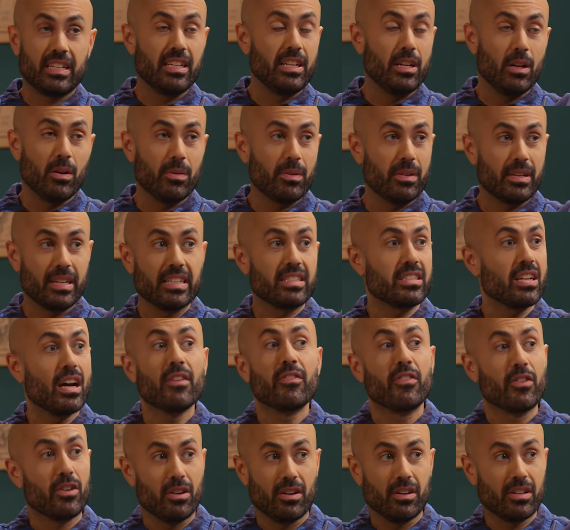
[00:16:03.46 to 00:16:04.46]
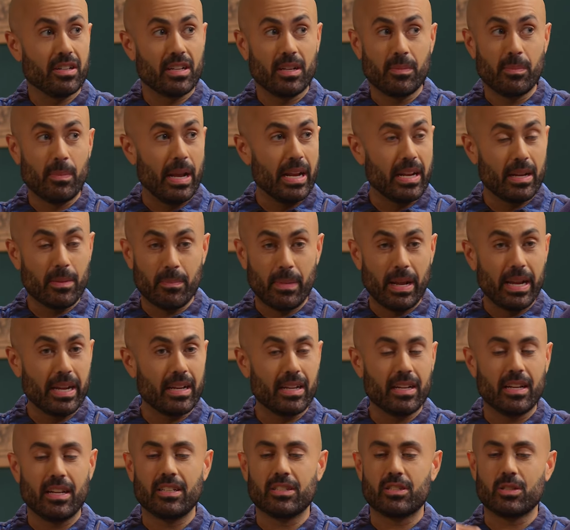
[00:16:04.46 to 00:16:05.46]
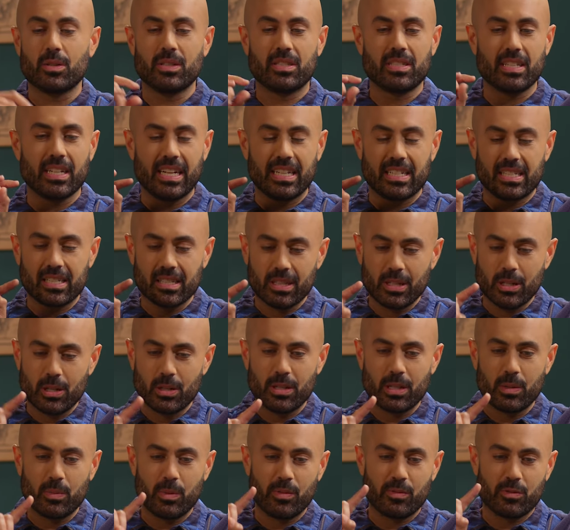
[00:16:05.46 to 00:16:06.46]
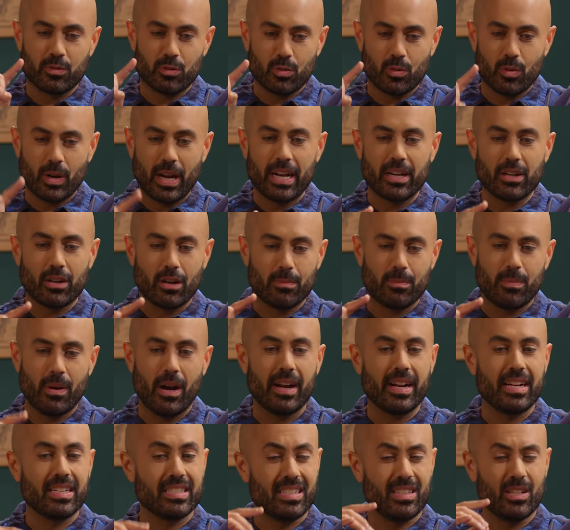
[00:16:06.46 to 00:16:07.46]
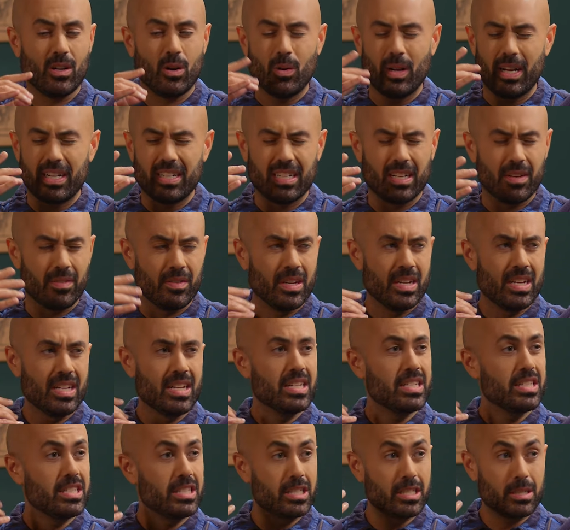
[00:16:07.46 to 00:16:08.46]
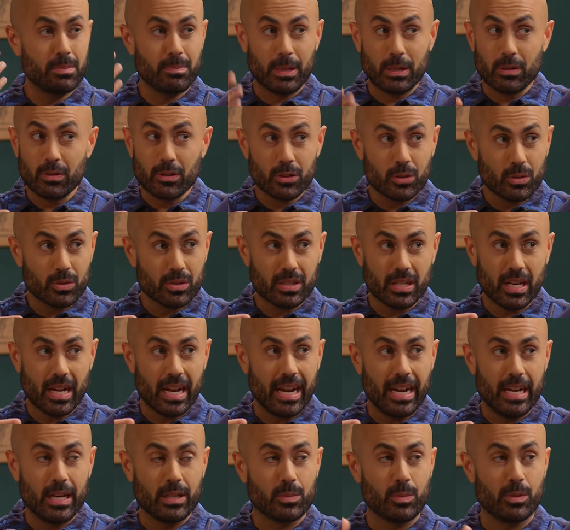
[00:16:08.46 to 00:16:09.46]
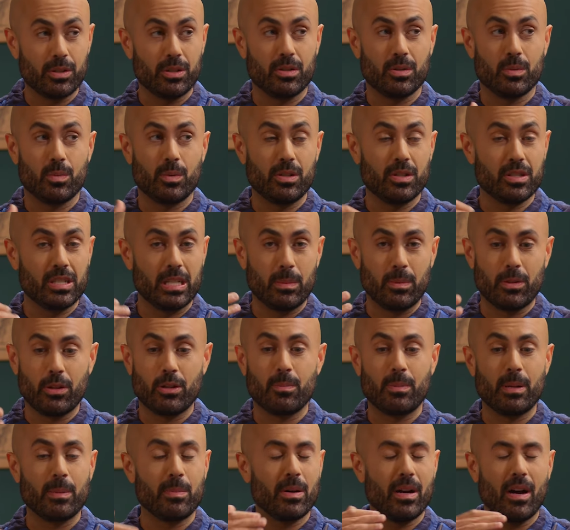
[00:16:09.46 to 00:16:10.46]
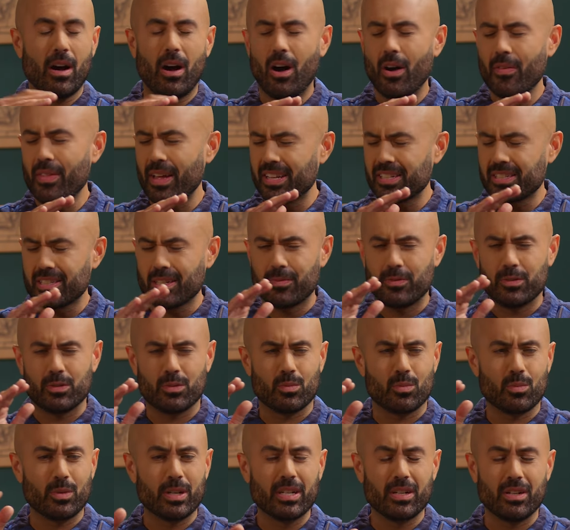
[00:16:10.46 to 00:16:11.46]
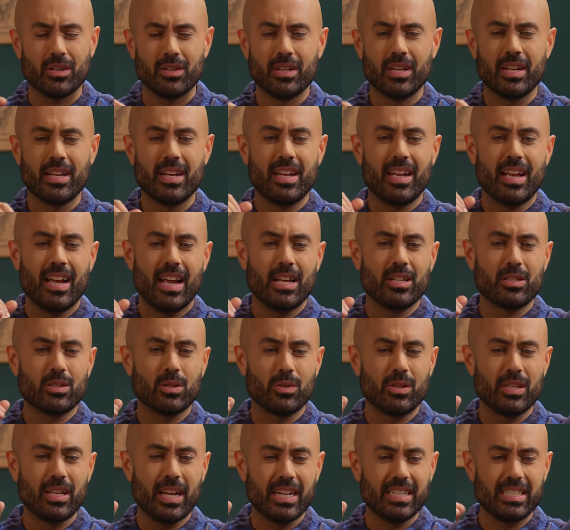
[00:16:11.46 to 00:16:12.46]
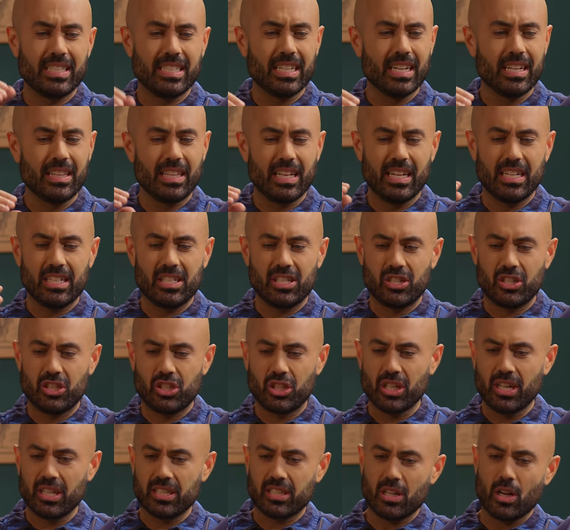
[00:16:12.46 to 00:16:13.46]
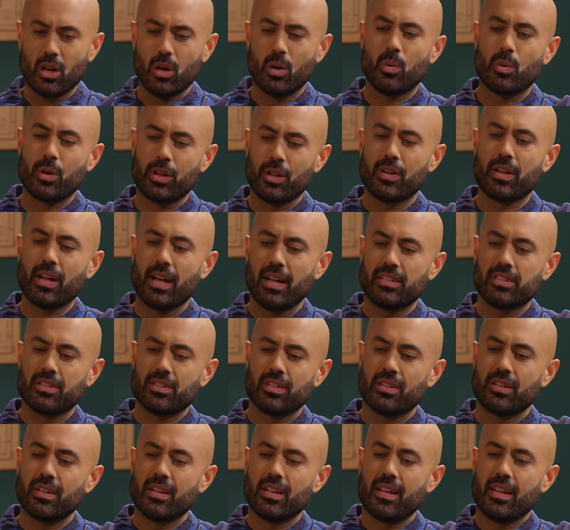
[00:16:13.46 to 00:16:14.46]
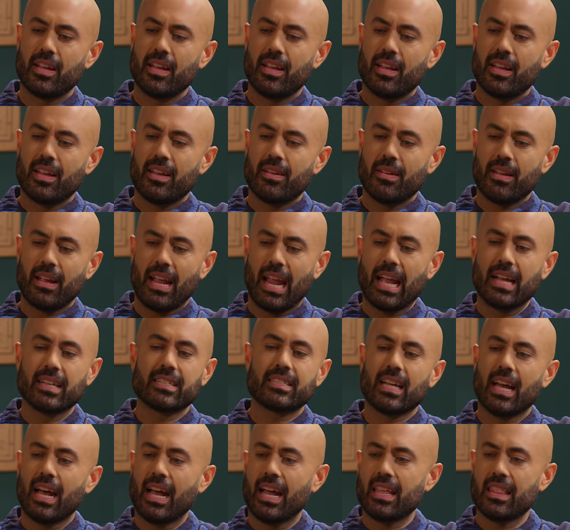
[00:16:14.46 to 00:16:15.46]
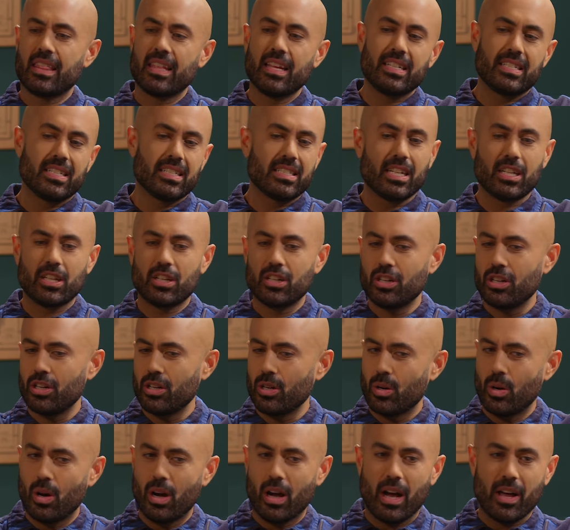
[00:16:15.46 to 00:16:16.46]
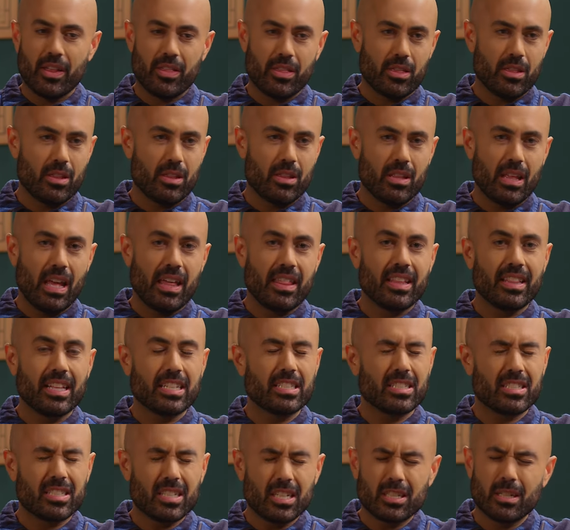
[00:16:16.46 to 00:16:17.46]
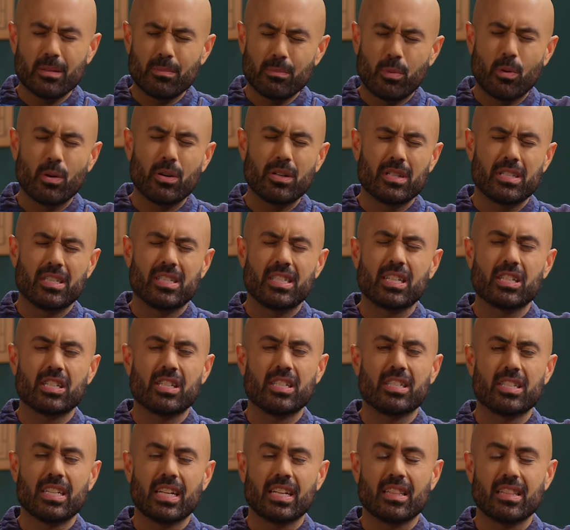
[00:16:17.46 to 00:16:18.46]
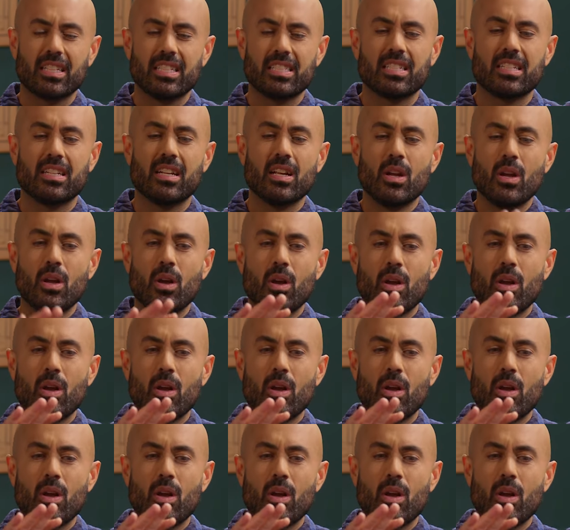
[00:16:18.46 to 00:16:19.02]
you know, get tougher, you make it, make it. And so it's, it's literally, we've trained our bodies, and the whole idea of spiritual ties when you're, when you sleep with other people, all that stuff is real. And so the idea that it's just, oh, well, you guys are anti this. It's like, no, no, no. I, I think that's such an important distinction. It's like, listen,